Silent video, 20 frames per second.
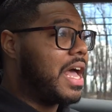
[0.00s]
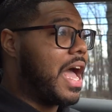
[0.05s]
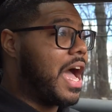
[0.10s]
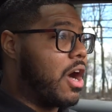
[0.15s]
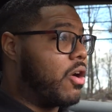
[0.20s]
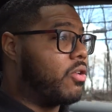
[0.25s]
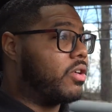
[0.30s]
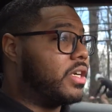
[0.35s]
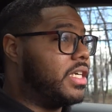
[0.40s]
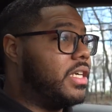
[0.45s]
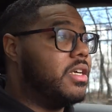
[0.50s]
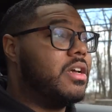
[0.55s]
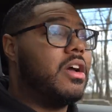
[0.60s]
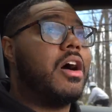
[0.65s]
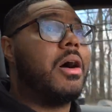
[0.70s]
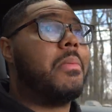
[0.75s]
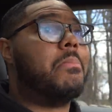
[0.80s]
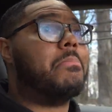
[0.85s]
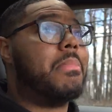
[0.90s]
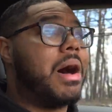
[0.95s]
Audi,
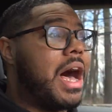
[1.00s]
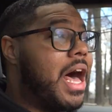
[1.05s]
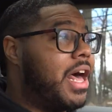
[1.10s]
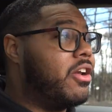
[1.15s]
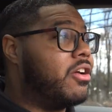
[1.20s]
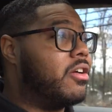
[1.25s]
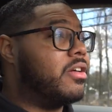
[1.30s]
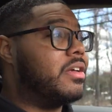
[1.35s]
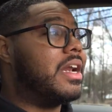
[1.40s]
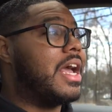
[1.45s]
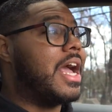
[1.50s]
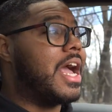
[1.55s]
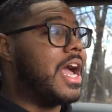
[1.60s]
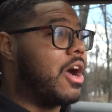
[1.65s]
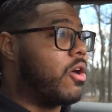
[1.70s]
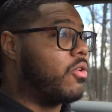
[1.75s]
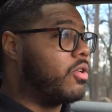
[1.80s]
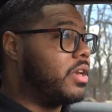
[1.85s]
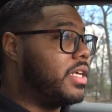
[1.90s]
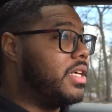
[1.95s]
a modern
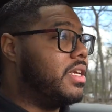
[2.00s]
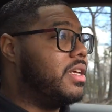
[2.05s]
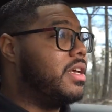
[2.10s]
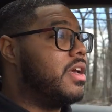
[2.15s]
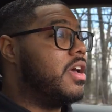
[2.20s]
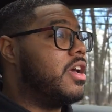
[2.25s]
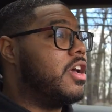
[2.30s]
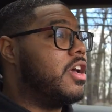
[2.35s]
Audi,